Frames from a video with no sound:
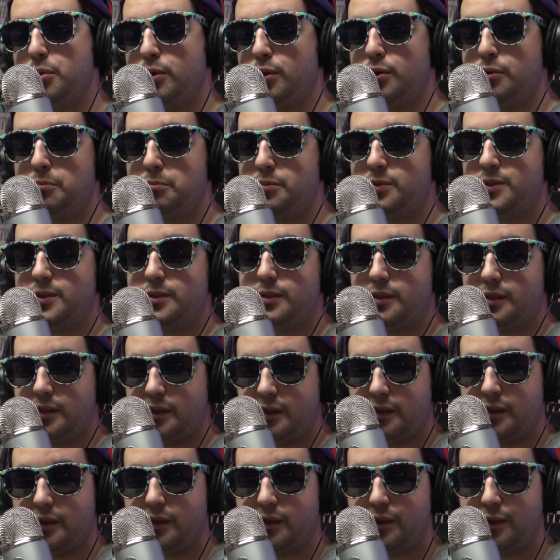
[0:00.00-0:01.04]
Proops.
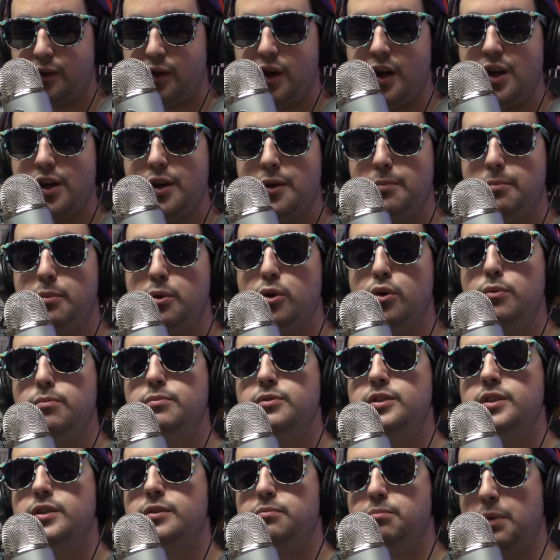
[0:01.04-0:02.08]
Greg
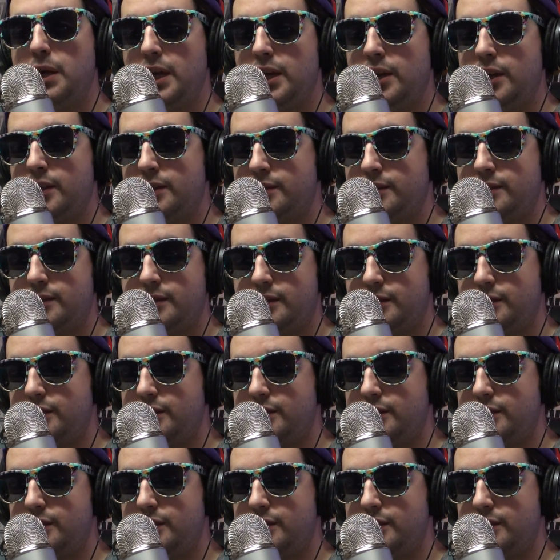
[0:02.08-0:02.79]
poops his pants.